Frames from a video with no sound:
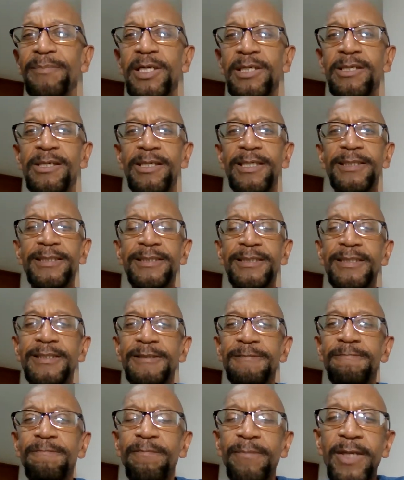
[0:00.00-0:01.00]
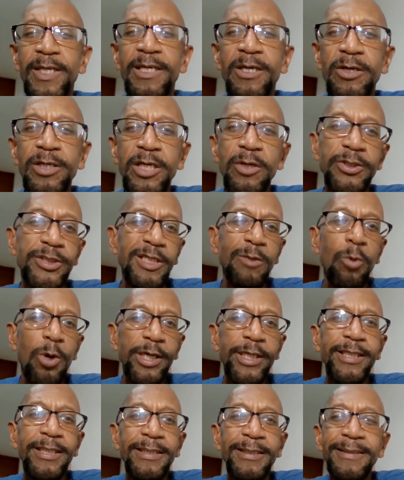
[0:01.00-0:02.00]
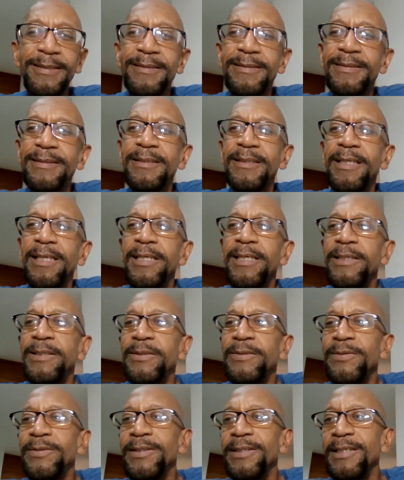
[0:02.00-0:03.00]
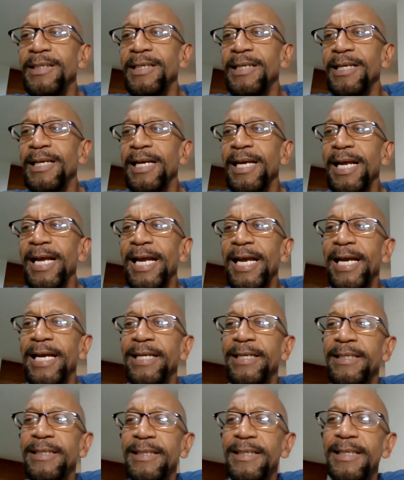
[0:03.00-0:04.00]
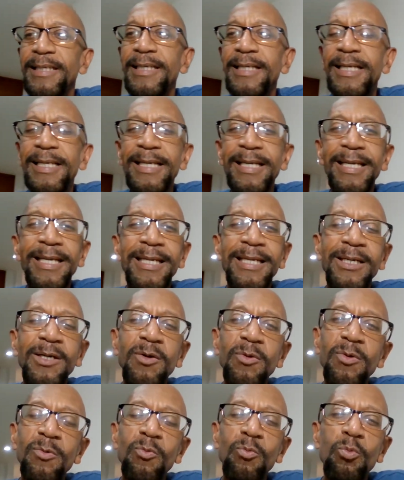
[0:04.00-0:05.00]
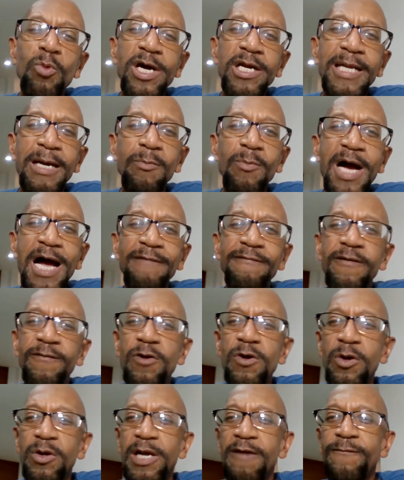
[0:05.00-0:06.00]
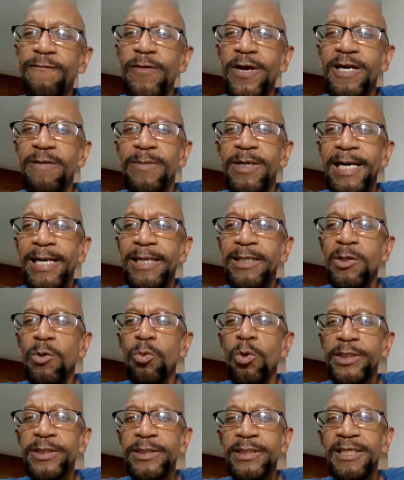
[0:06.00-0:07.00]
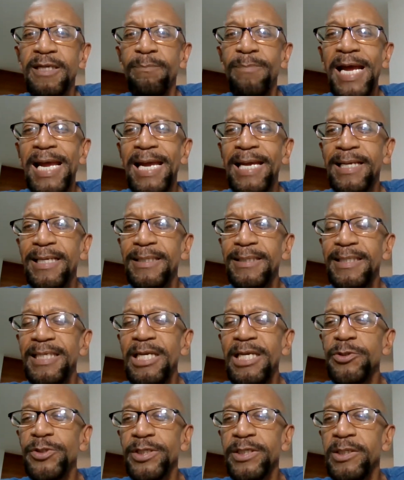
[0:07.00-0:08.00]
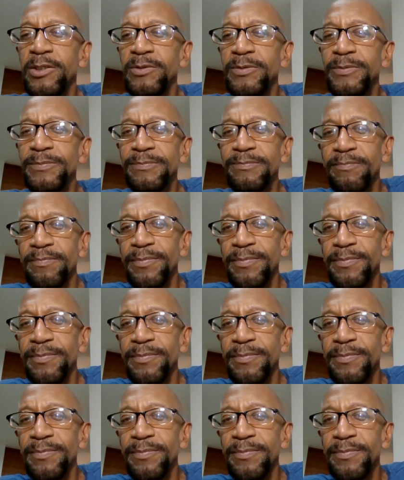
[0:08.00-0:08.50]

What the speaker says: because you're working, you know. And I have a friend of mine who worked in a bank years ago,